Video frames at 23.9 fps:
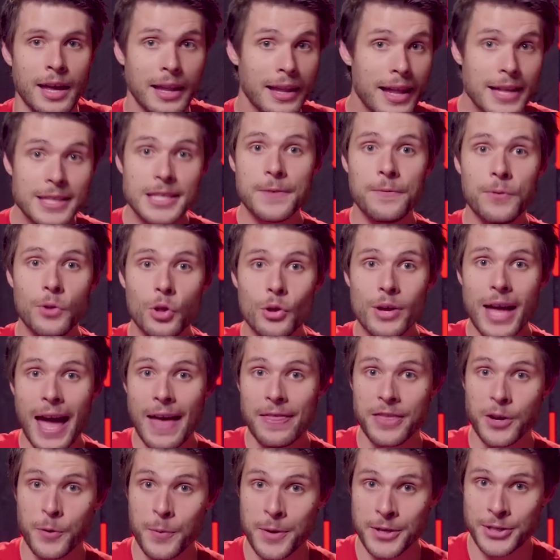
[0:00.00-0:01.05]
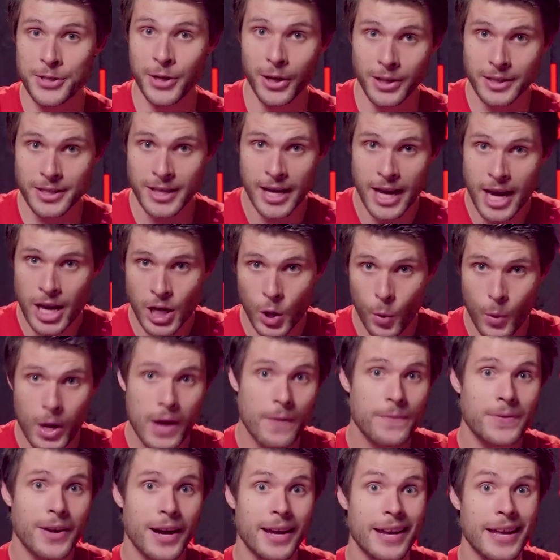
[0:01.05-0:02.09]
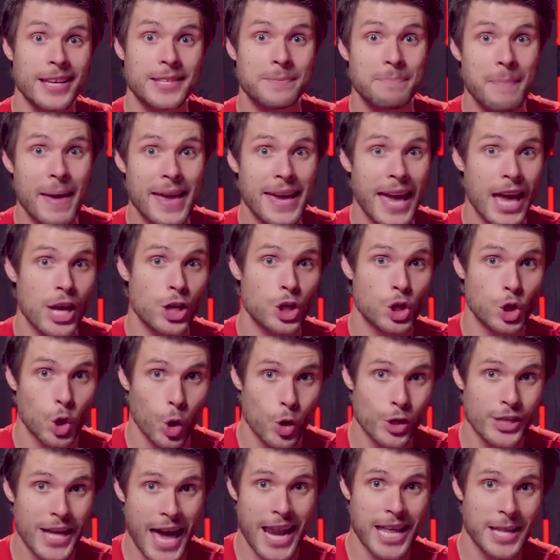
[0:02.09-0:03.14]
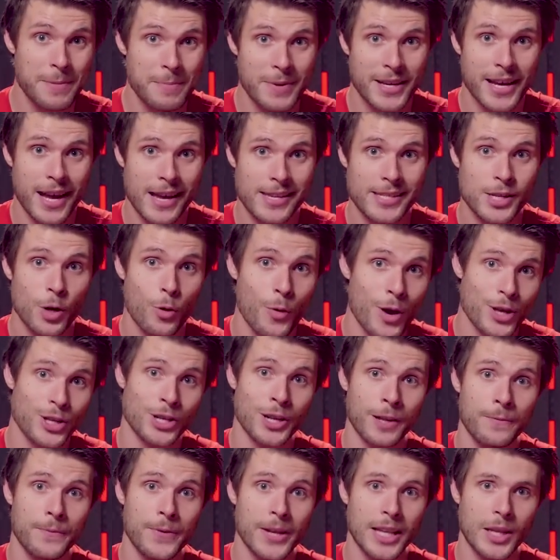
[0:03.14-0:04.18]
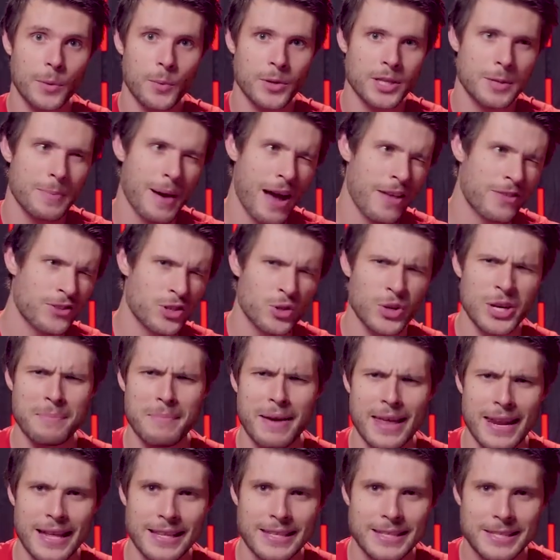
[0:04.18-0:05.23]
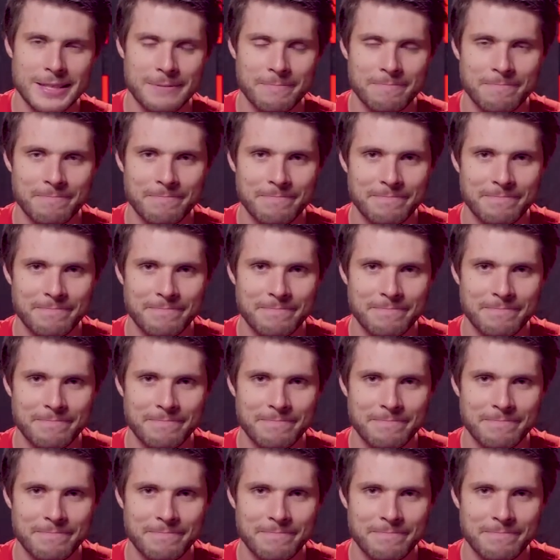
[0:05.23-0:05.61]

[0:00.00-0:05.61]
Let's have a look at the result. And what I've done is make a short edit because the original film was about three minutes.